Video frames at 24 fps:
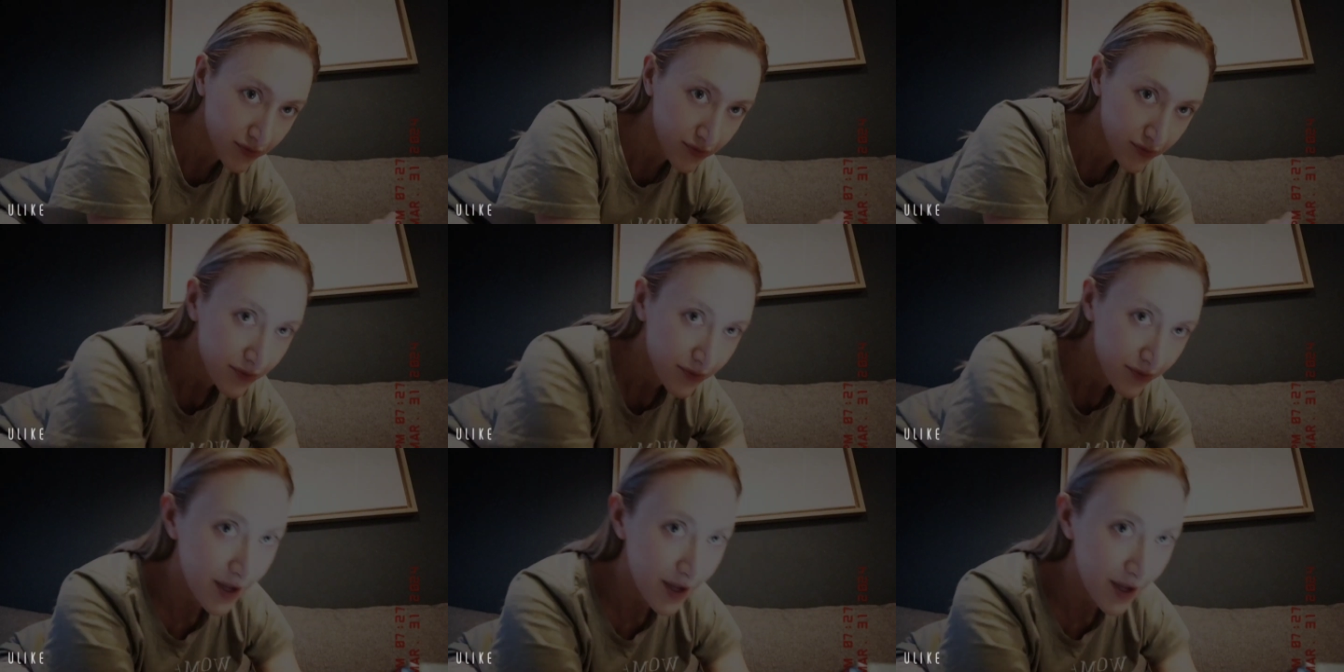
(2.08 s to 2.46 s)

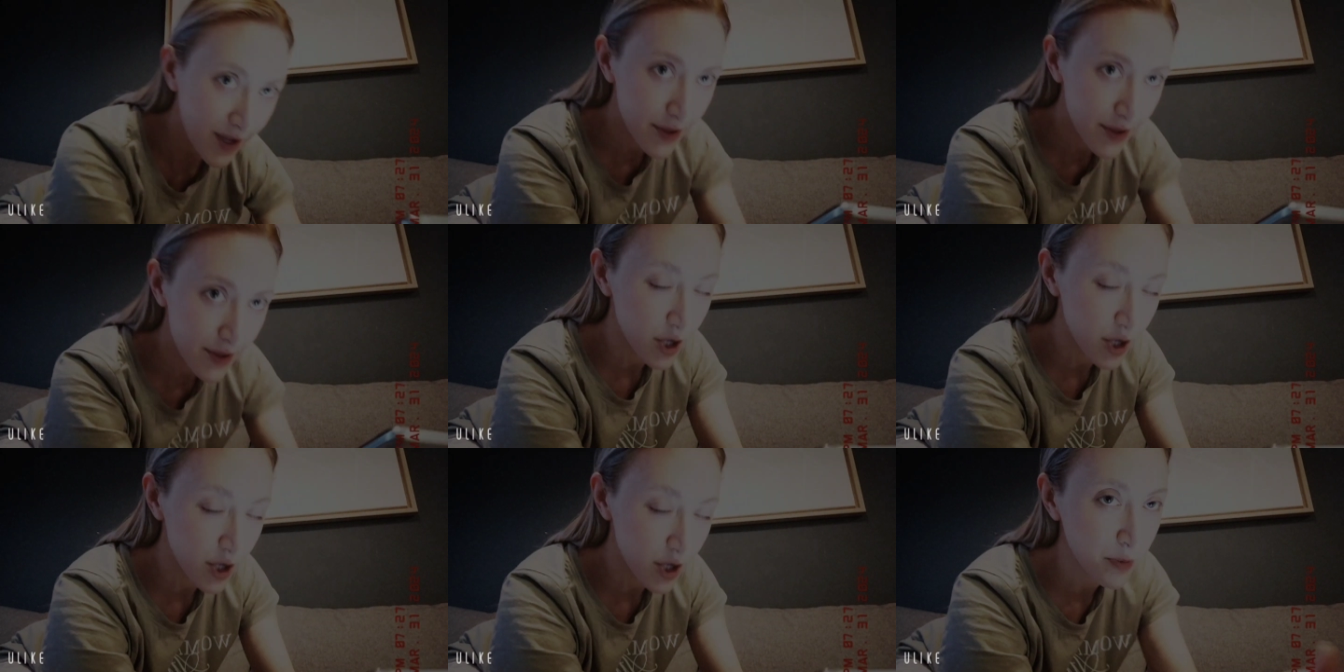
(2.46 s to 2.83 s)
Dear
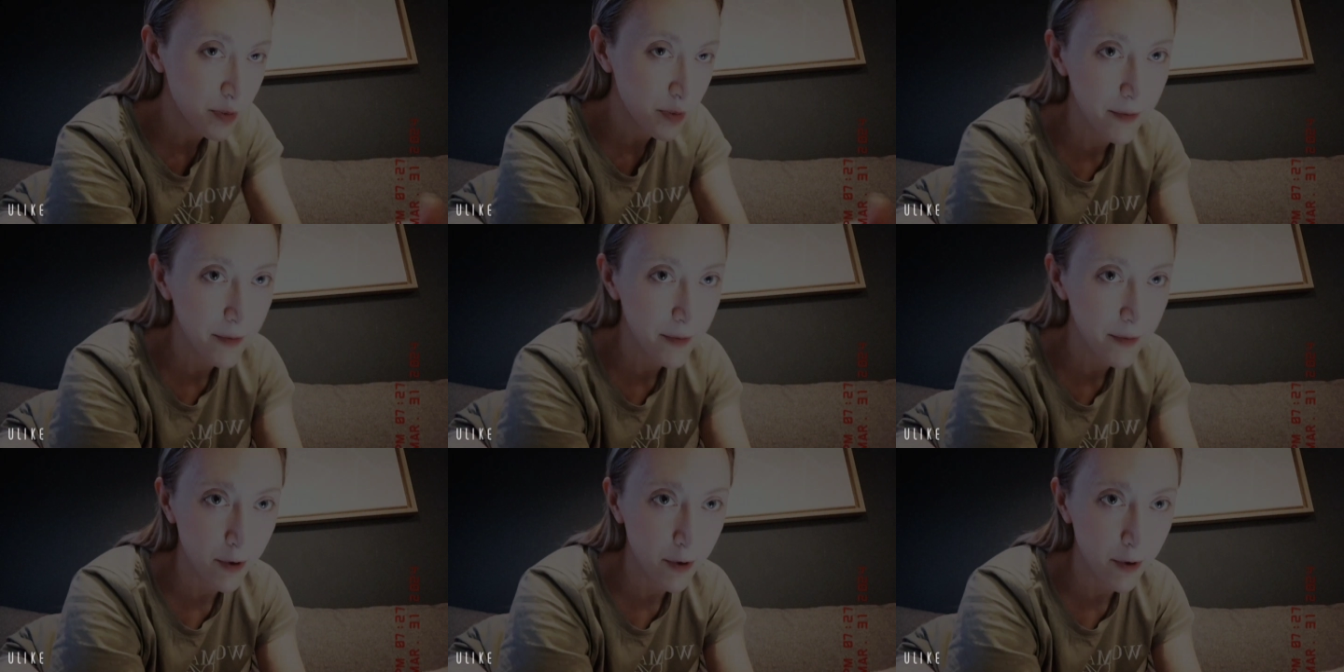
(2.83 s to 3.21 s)
people,
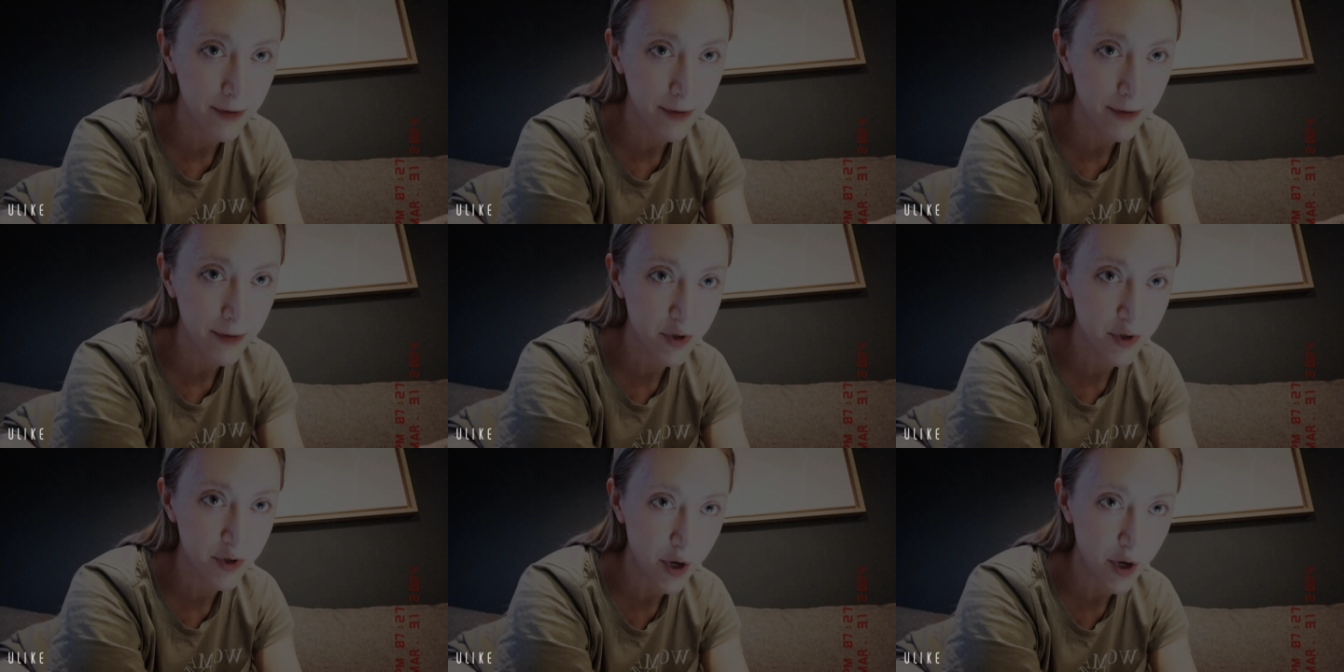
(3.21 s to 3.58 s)
I'm
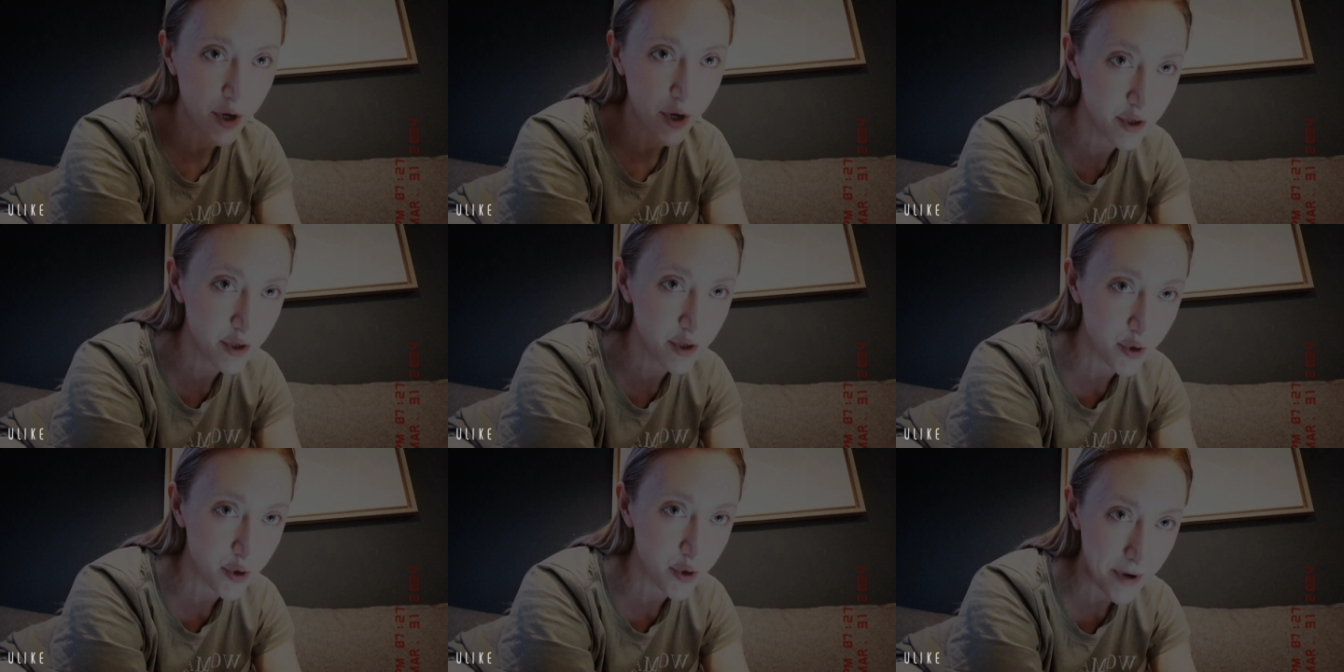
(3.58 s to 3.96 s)
trying to
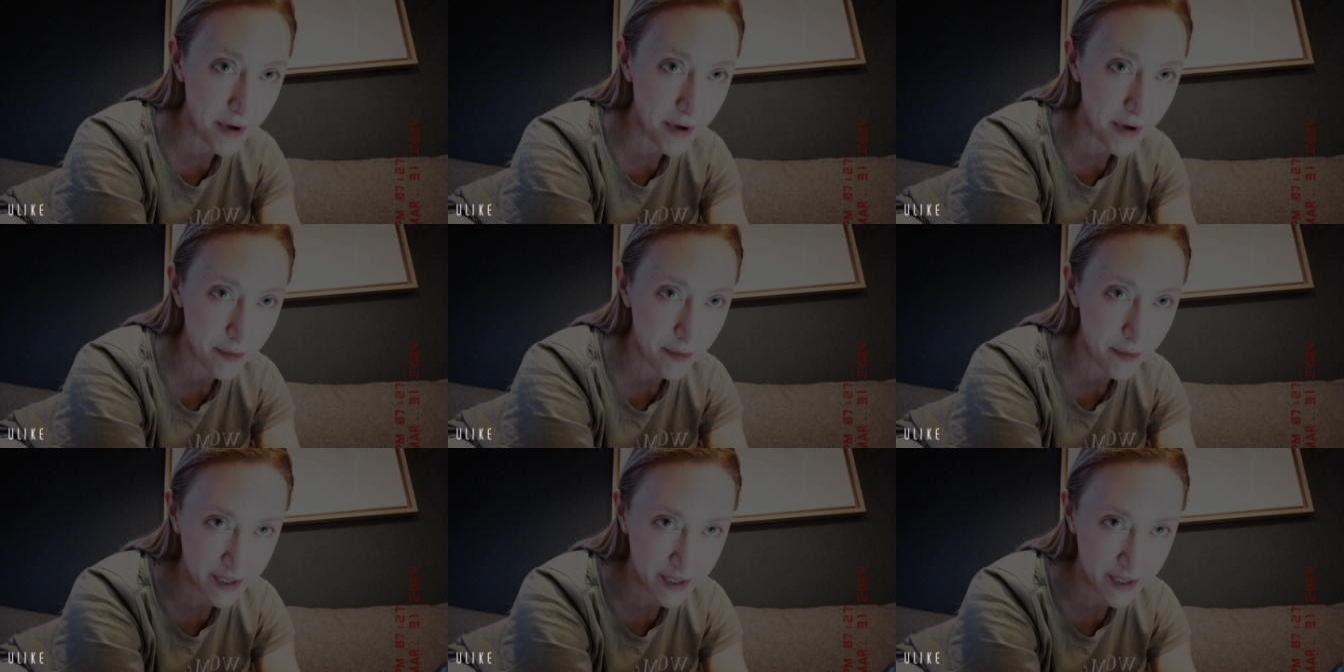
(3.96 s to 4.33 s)
remind
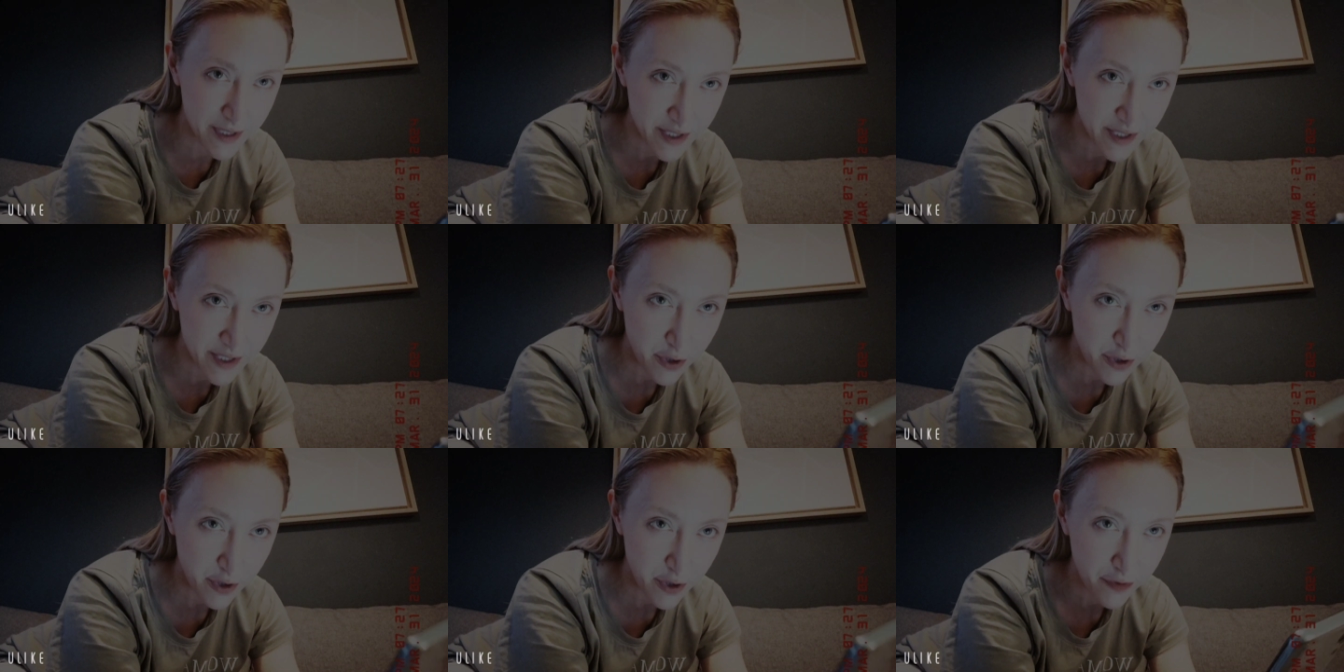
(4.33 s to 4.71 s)
myself
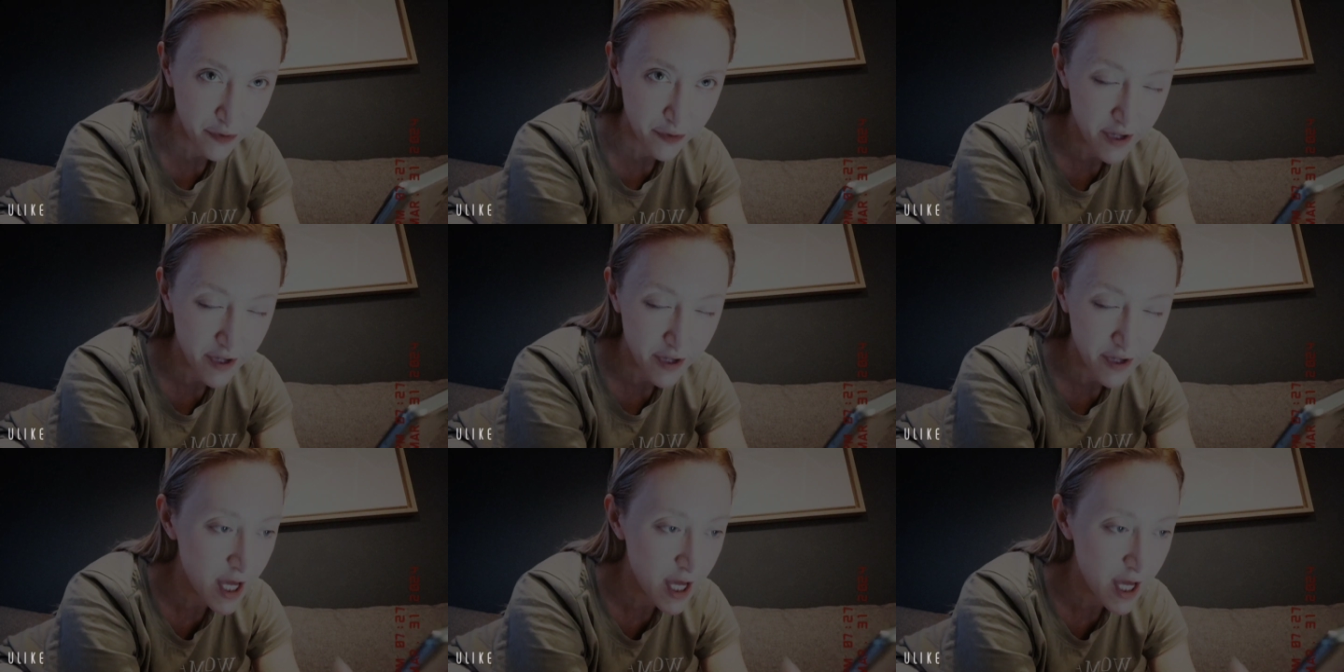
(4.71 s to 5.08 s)

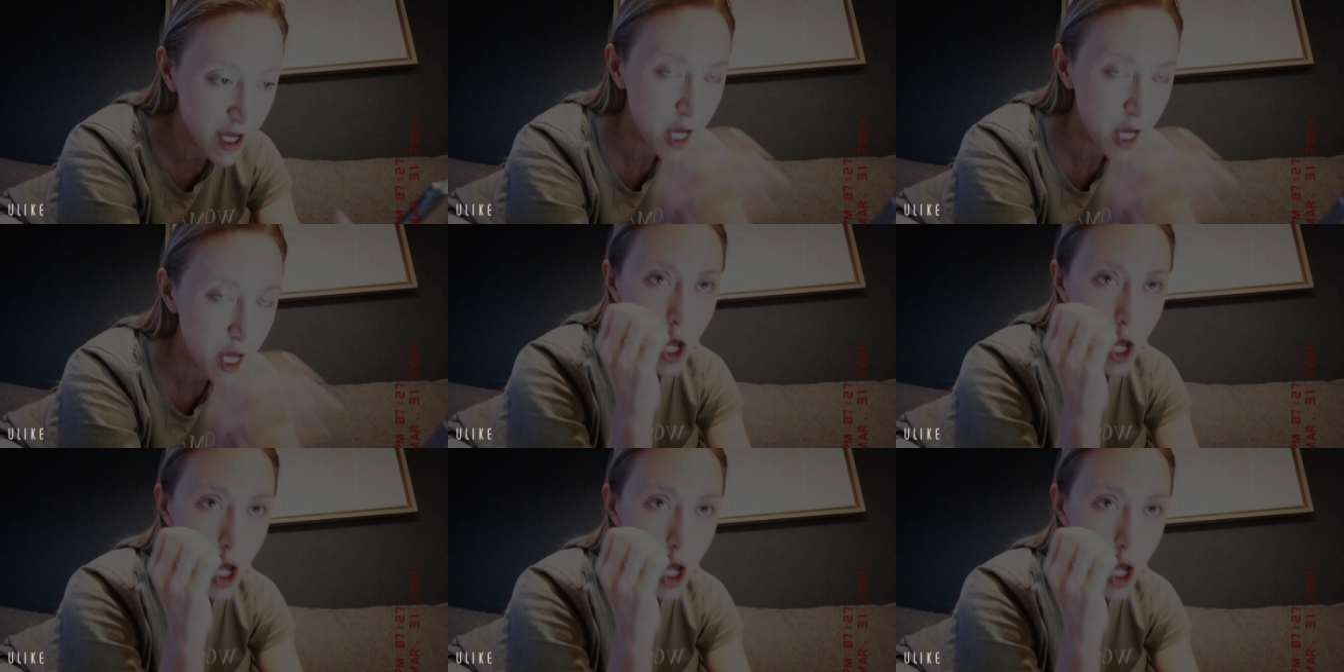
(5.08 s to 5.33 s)
a